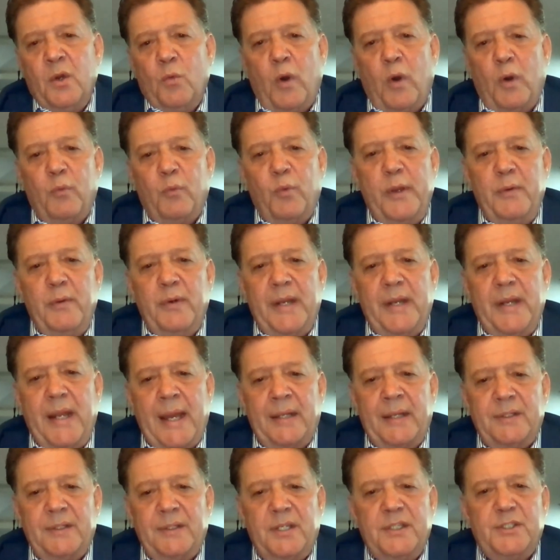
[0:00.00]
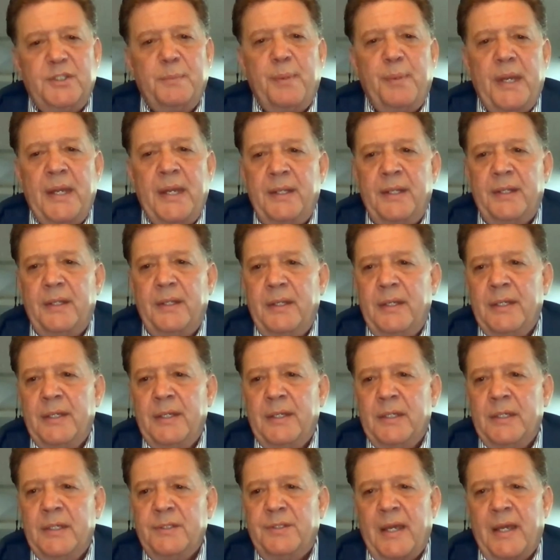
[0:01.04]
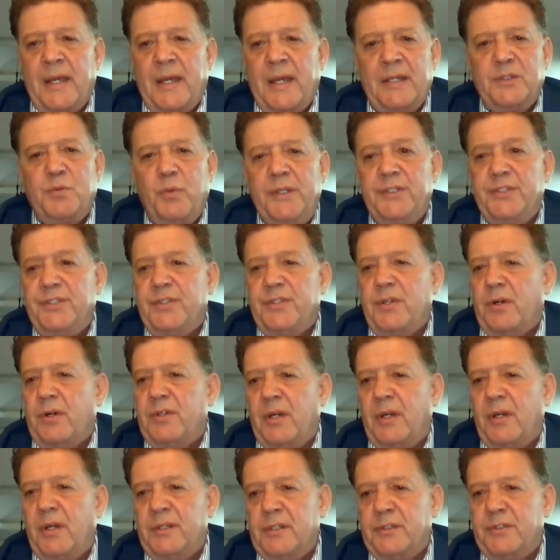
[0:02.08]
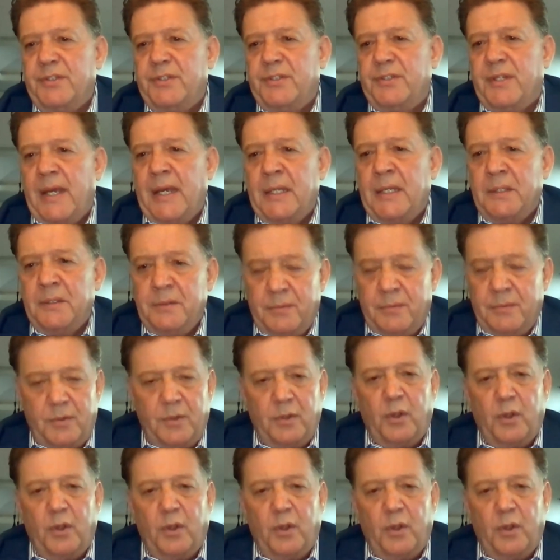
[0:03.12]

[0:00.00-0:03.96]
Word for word: what we would anticipate is as we start to understand